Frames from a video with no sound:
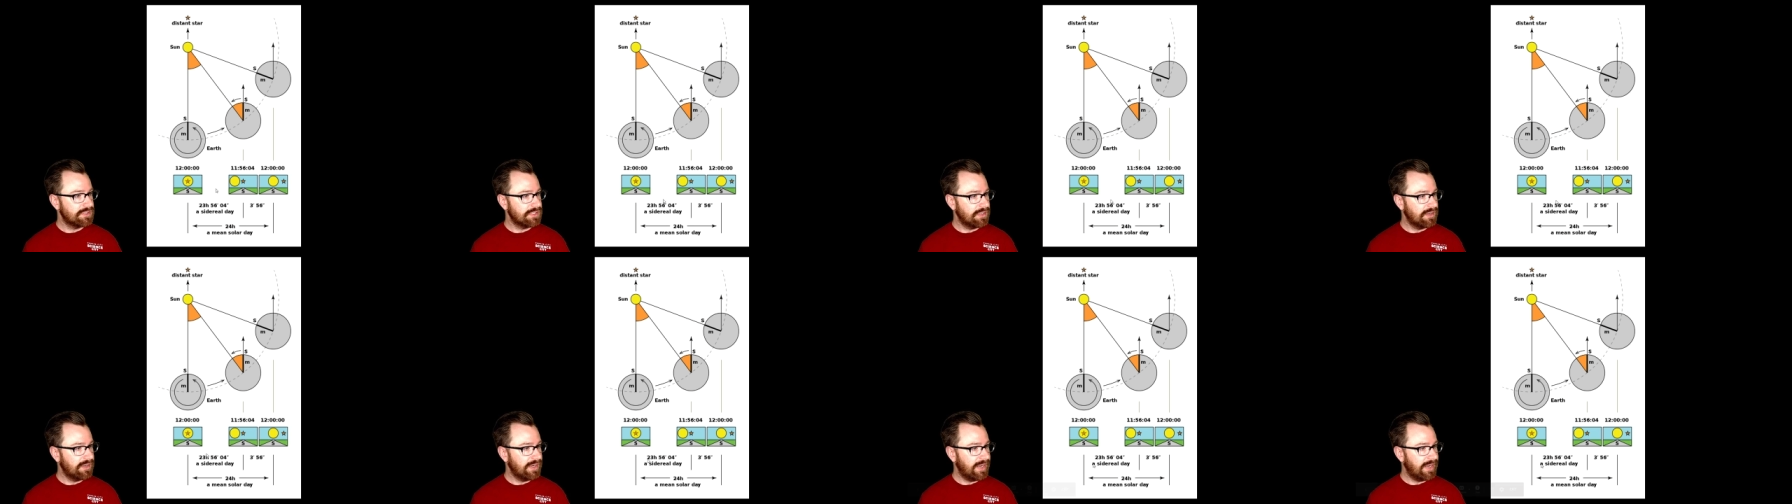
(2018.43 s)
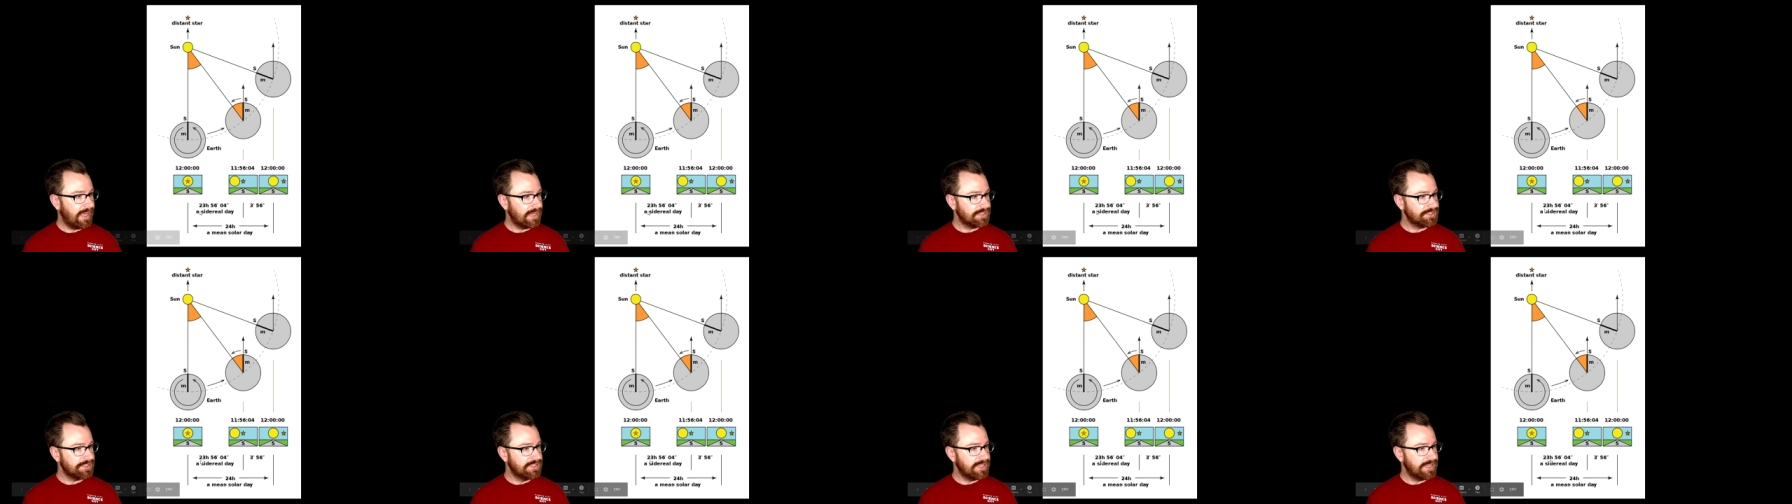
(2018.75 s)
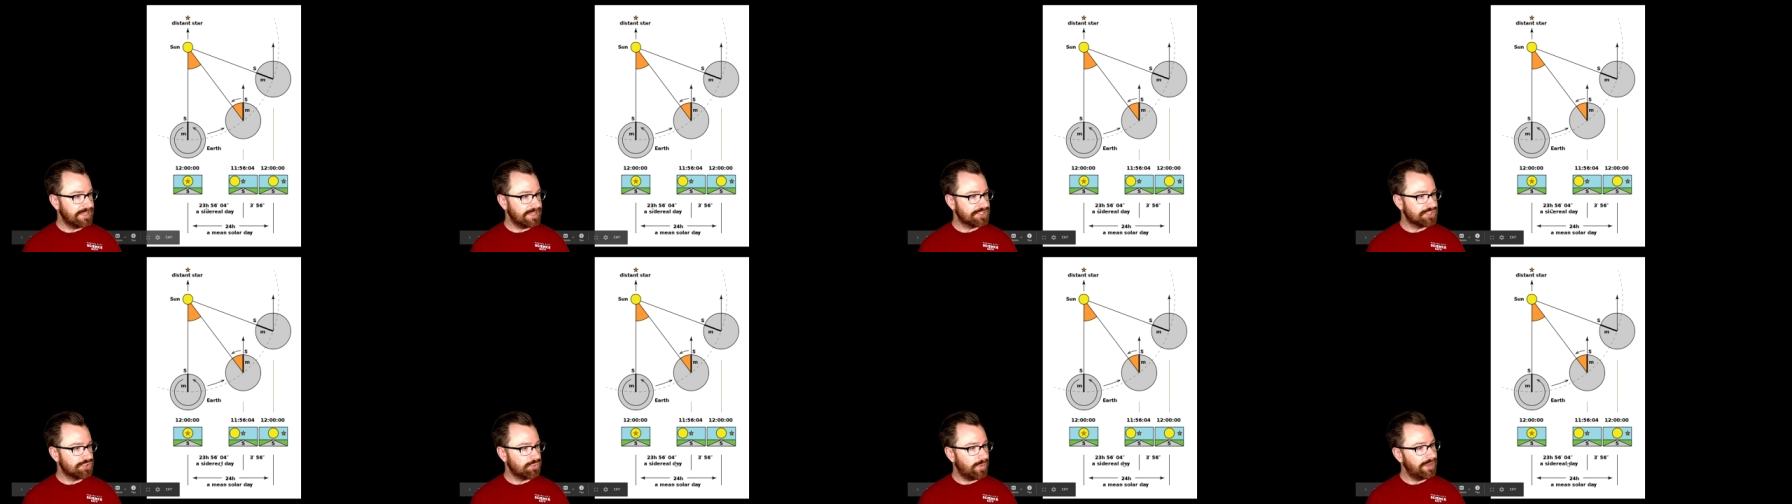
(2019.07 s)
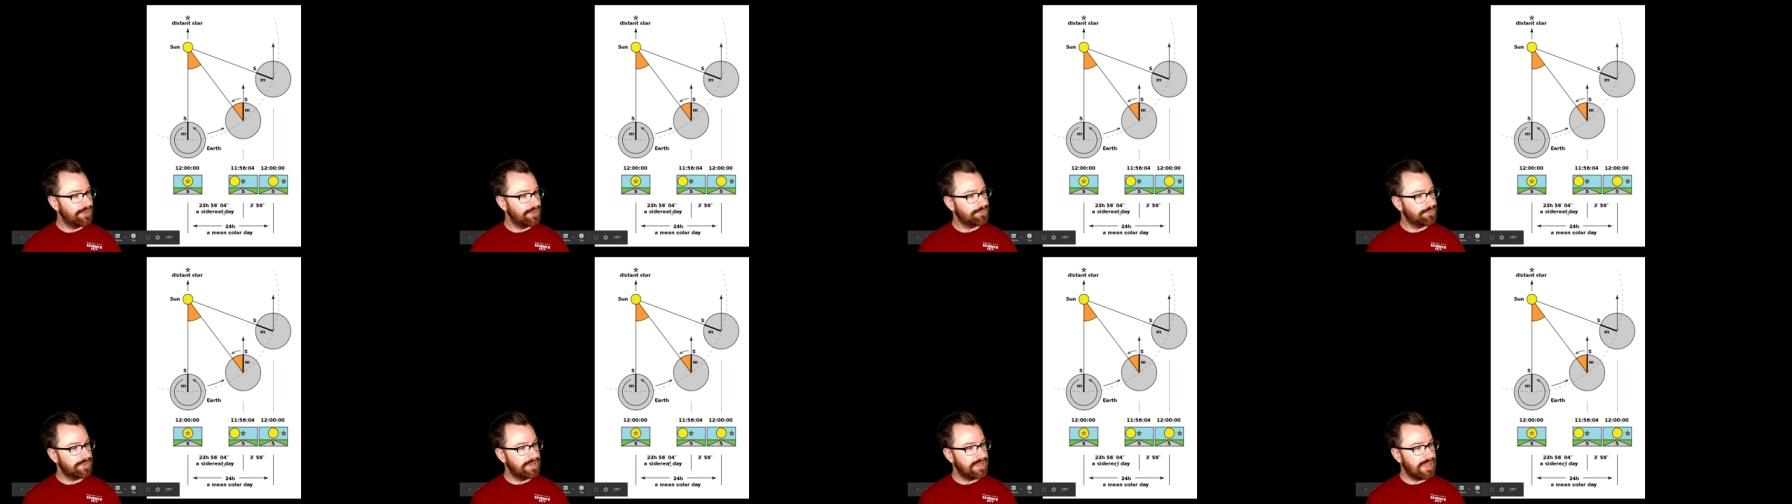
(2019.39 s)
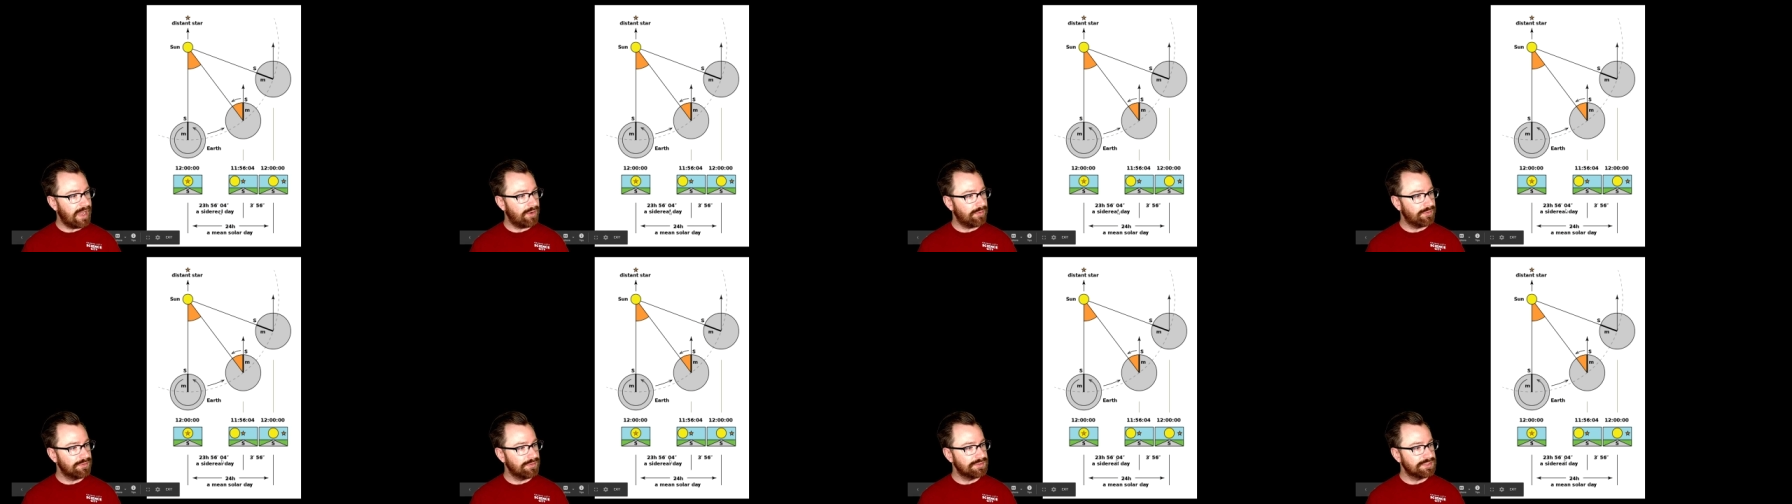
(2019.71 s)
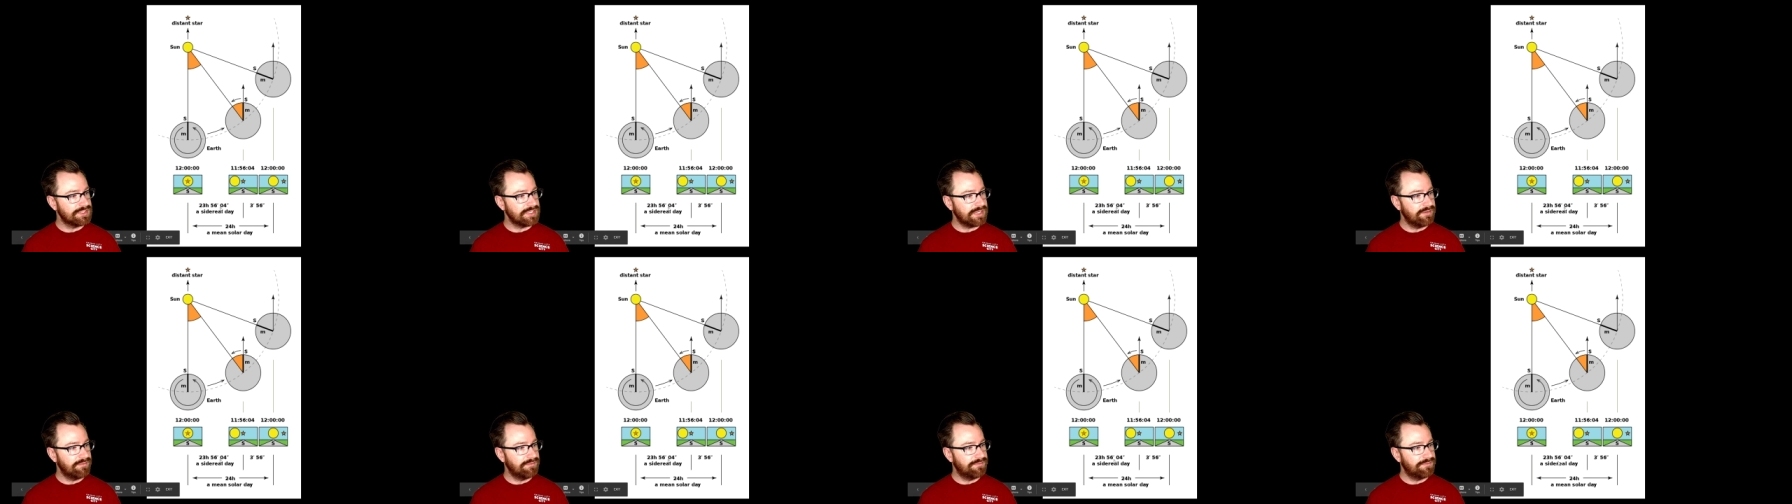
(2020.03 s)
and it actually takes 23
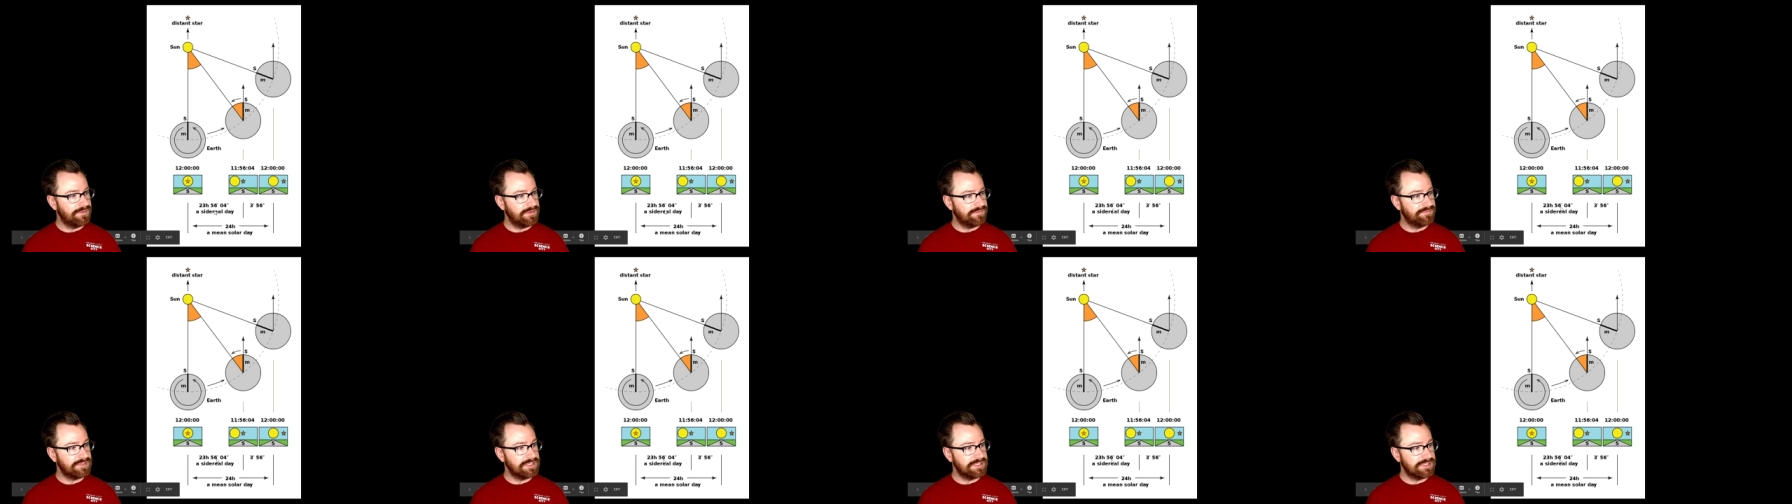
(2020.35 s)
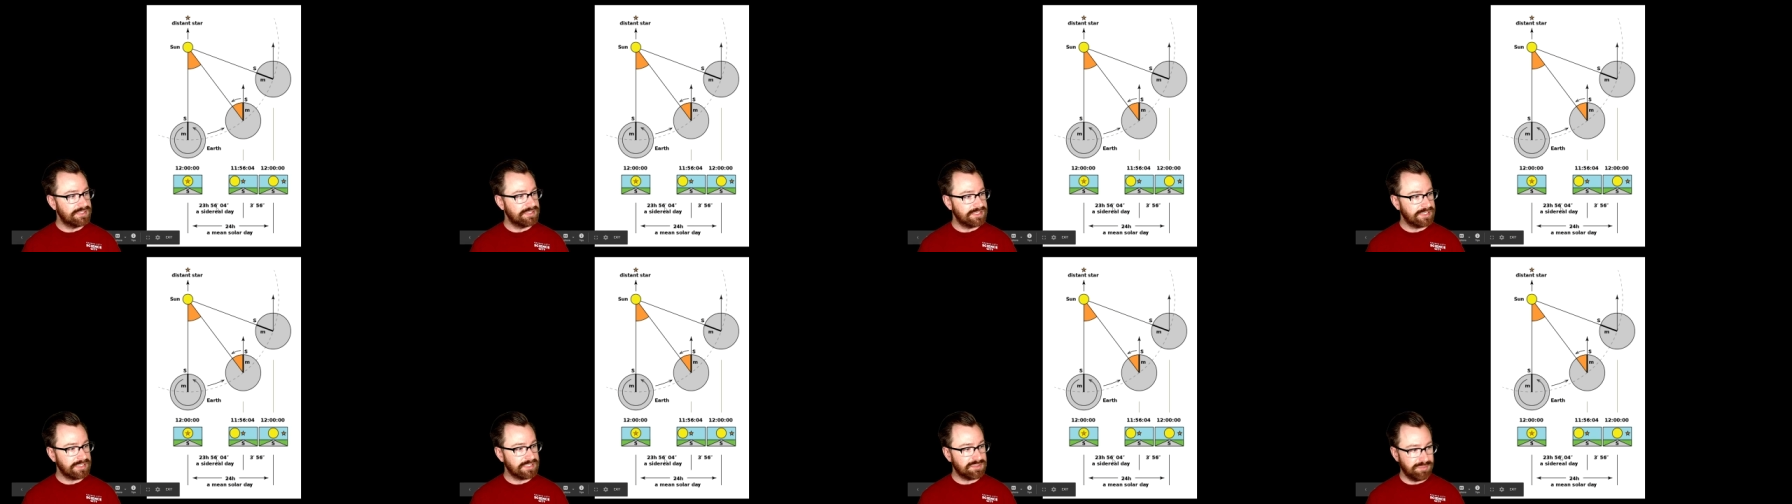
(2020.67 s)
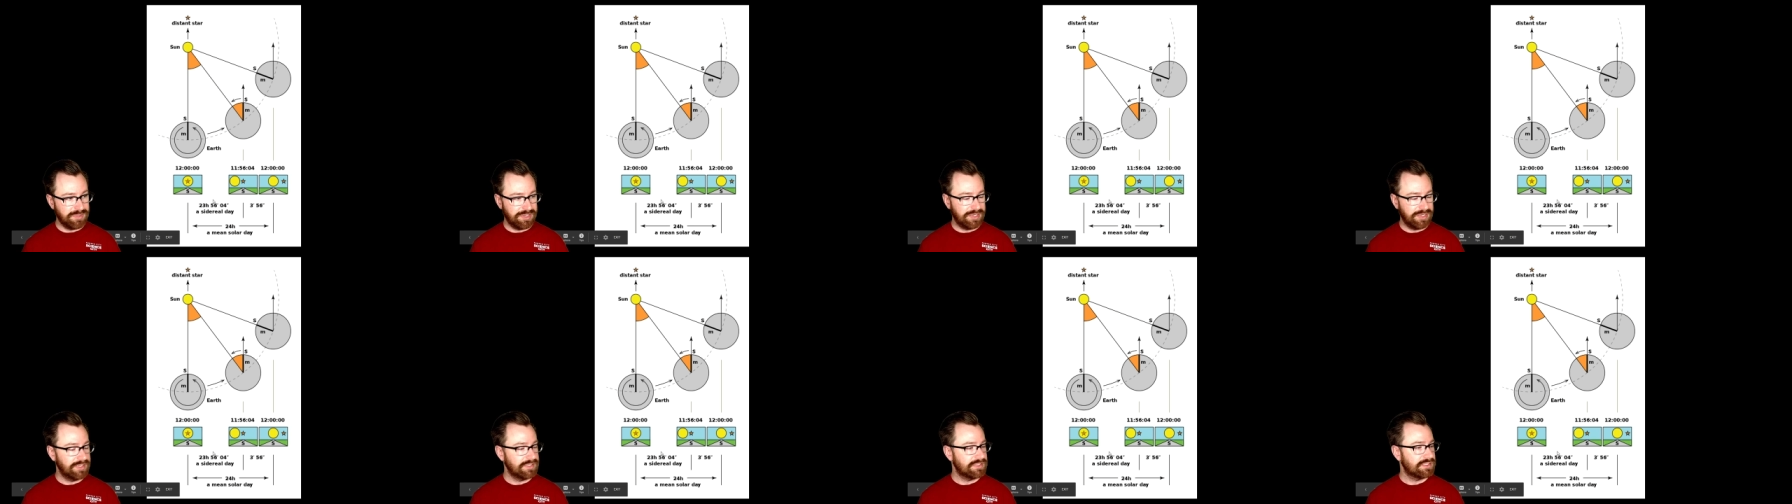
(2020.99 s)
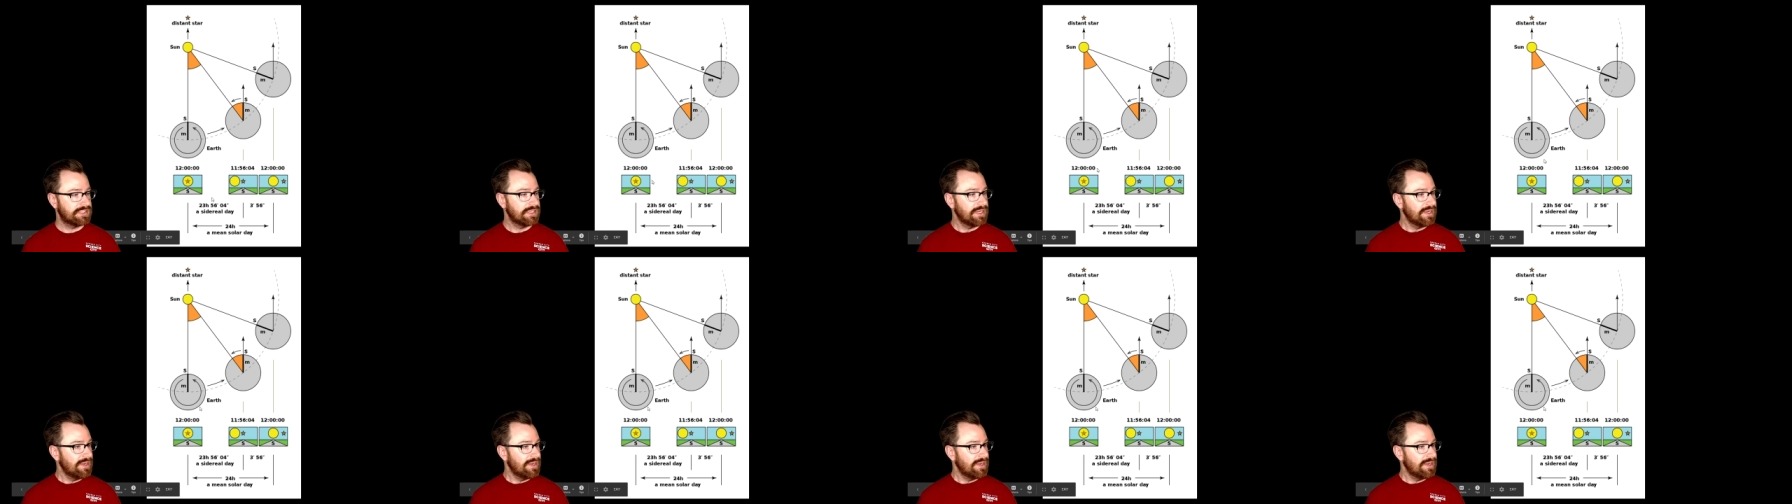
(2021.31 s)
hours and 56 minutes